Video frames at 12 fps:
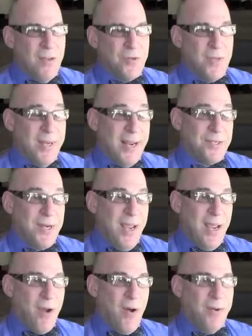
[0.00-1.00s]
So the next
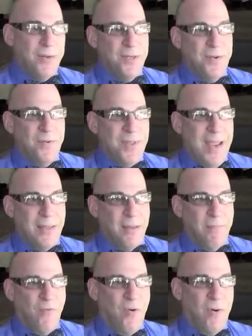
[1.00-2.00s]
day I called to thank
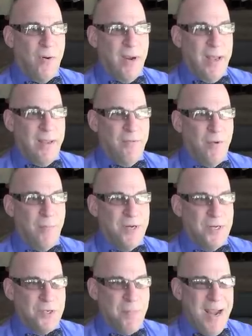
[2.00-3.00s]
them for
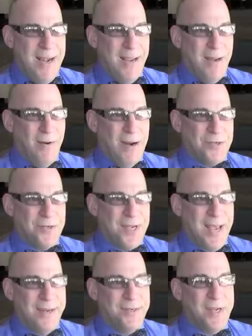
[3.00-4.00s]
participating in our
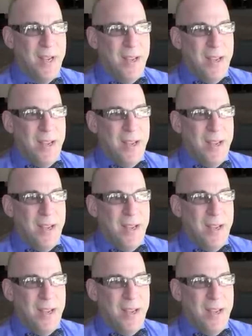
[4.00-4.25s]
exercise